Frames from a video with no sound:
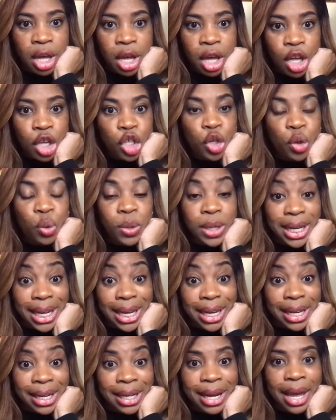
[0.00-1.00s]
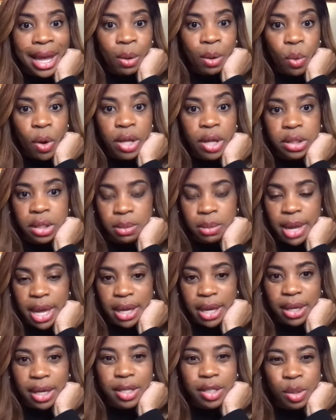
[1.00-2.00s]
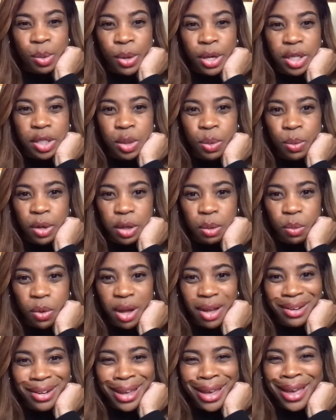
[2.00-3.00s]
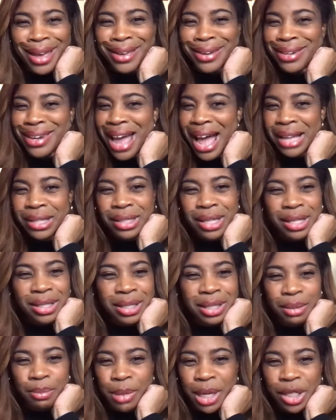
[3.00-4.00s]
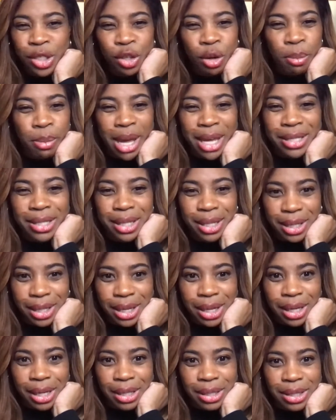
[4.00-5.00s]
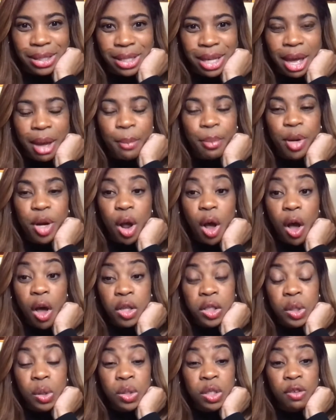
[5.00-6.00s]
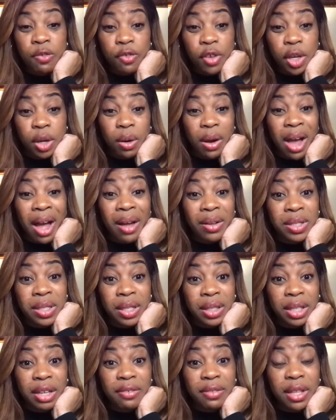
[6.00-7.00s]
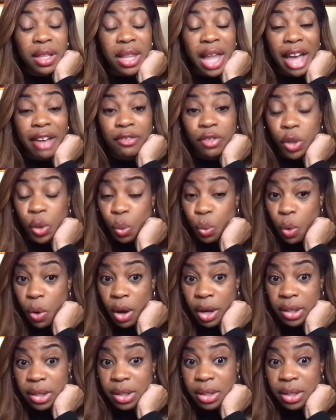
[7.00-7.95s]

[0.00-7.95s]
you need and want to make in 2021, not just to meet your basic needs, but also to figure out how to live the life you want,